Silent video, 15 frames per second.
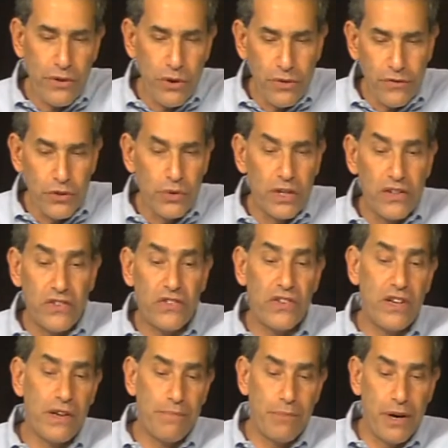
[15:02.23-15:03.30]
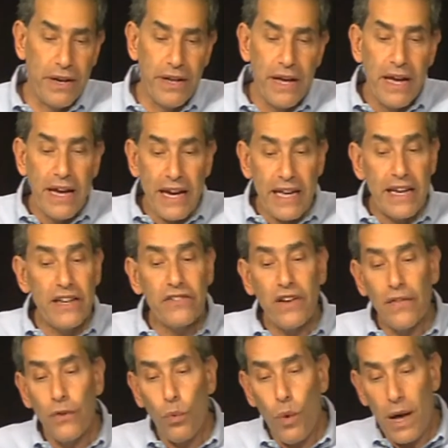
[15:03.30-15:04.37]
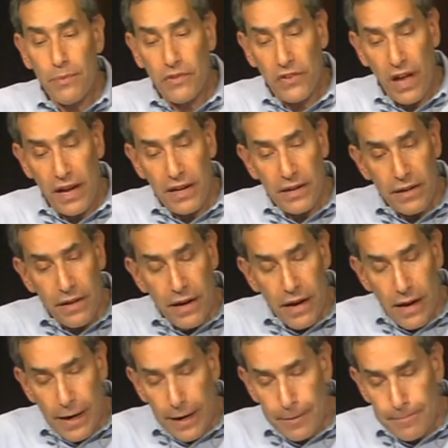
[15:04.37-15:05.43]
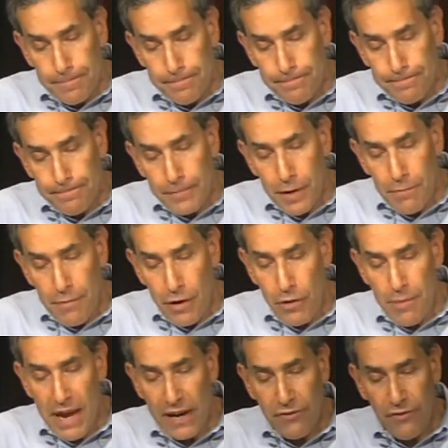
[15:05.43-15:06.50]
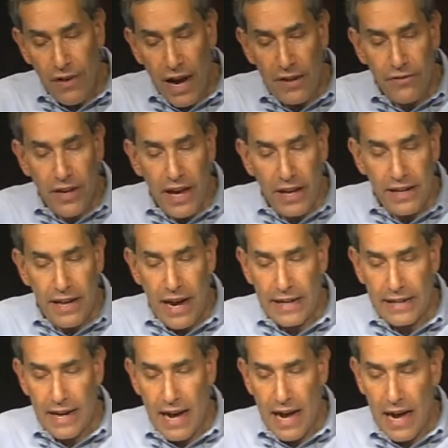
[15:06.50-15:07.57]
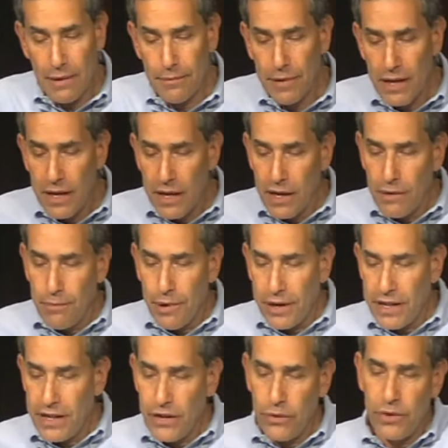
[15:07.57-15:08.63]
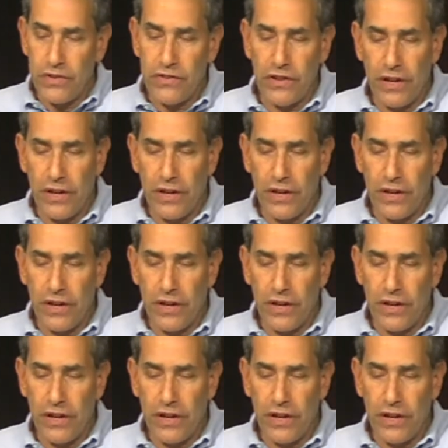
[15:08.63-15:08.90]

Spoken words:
if you could see it, but it is on the website, merrimack5k.com. But here is